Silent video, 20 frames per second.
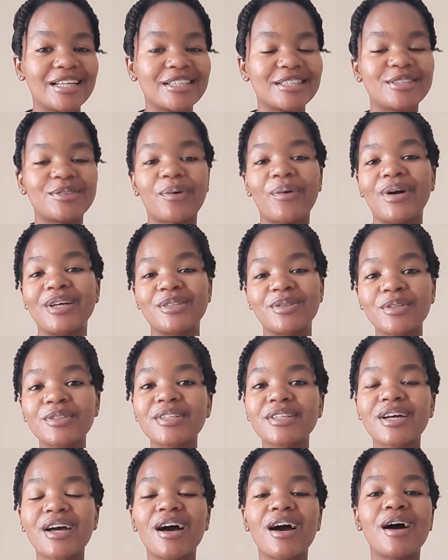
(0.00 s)
So I sold
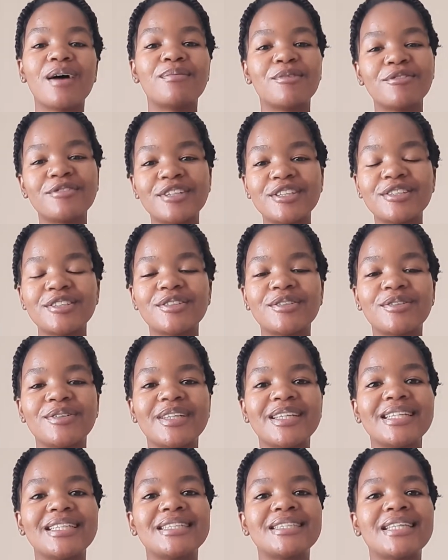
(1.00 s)
the car, moved into
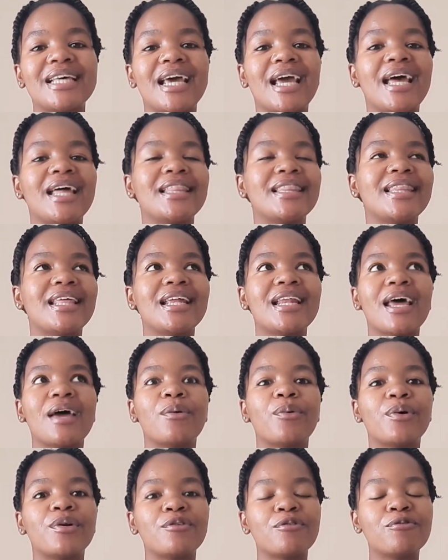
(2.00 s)
Res, and then I
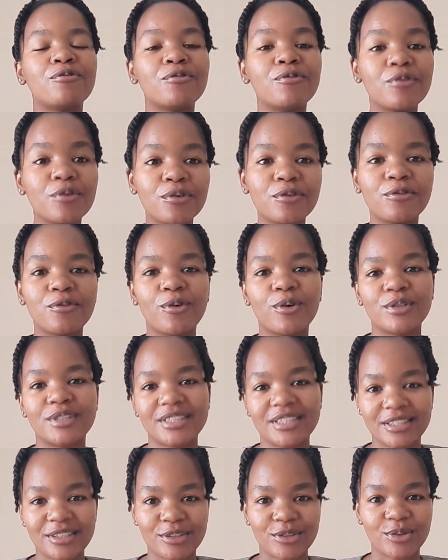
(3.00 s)
went full
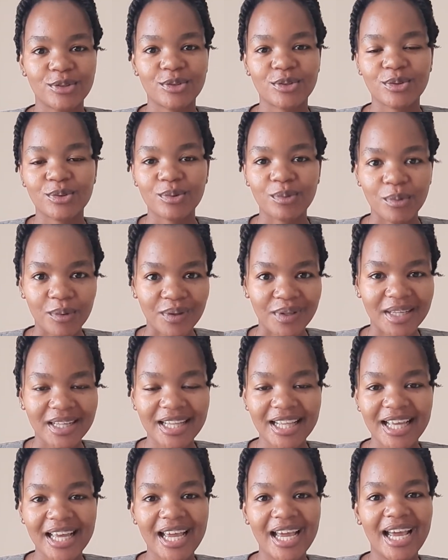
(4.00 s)
force into school.